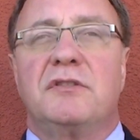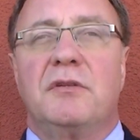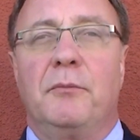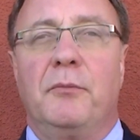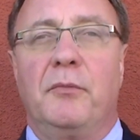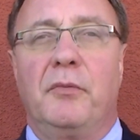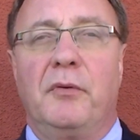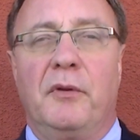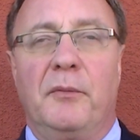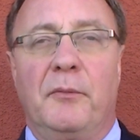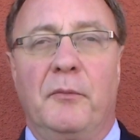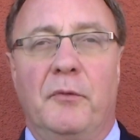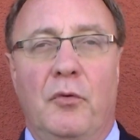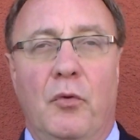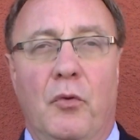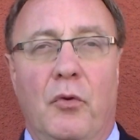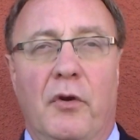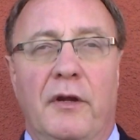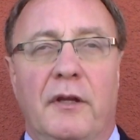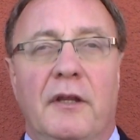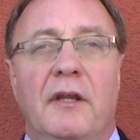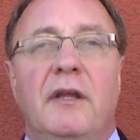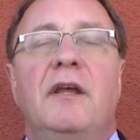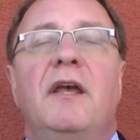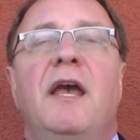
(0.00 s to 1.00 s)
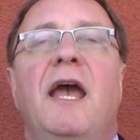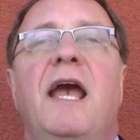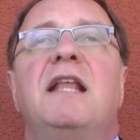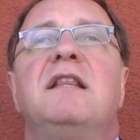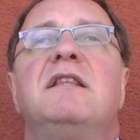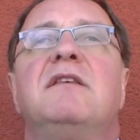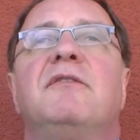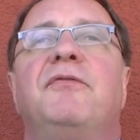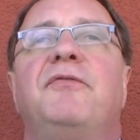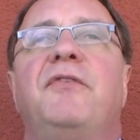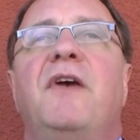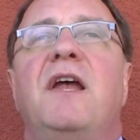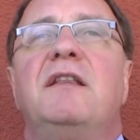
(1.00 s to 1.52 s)
Supreme Court and
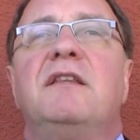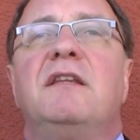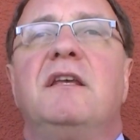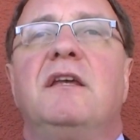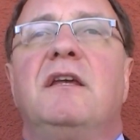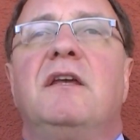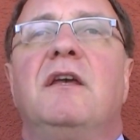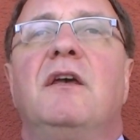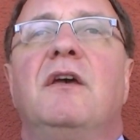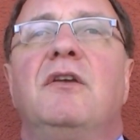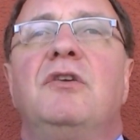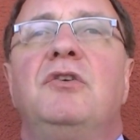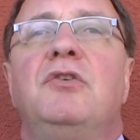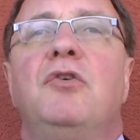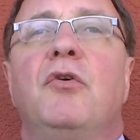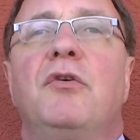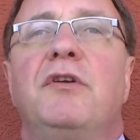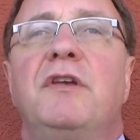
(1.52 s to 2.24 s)
defending your